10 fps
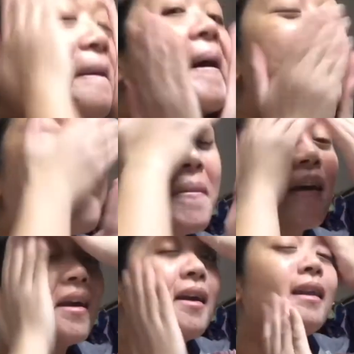I'm
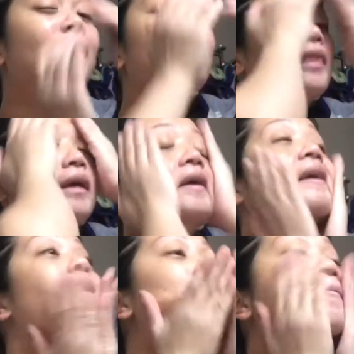in the
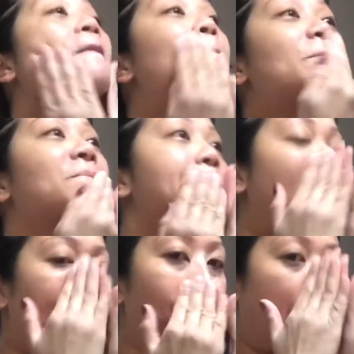guest
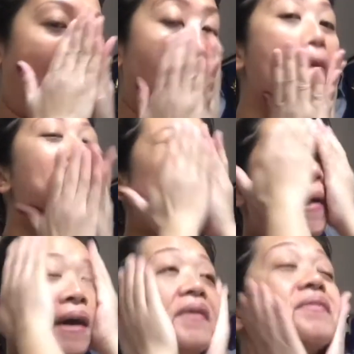bathroom around my
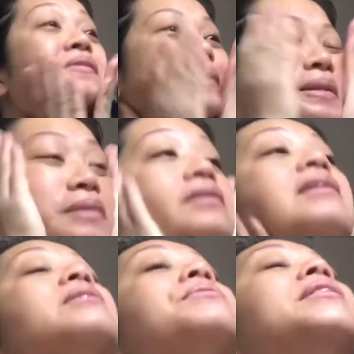house, so
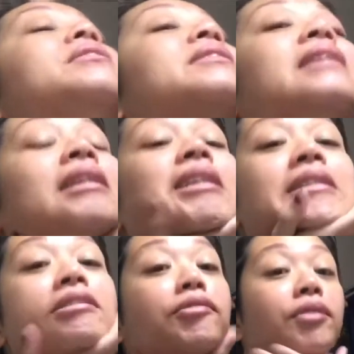that's why it looks kind
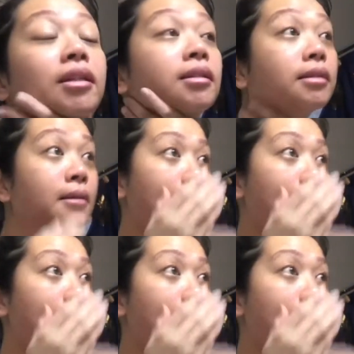of different.